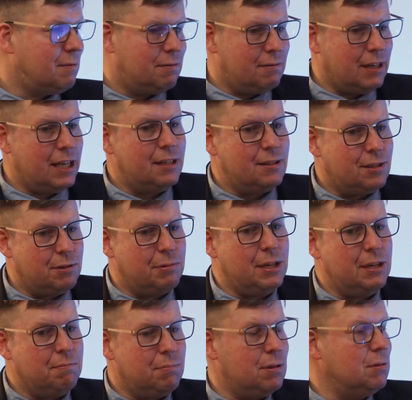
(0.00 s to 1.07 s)
red,
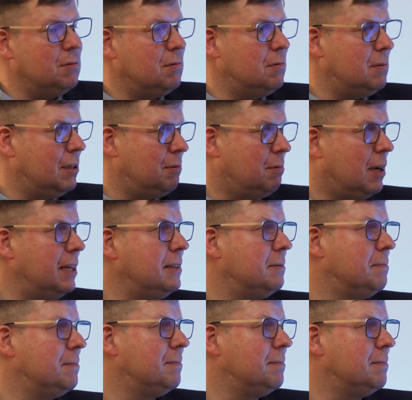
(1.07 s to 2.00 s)
green, blue, and white,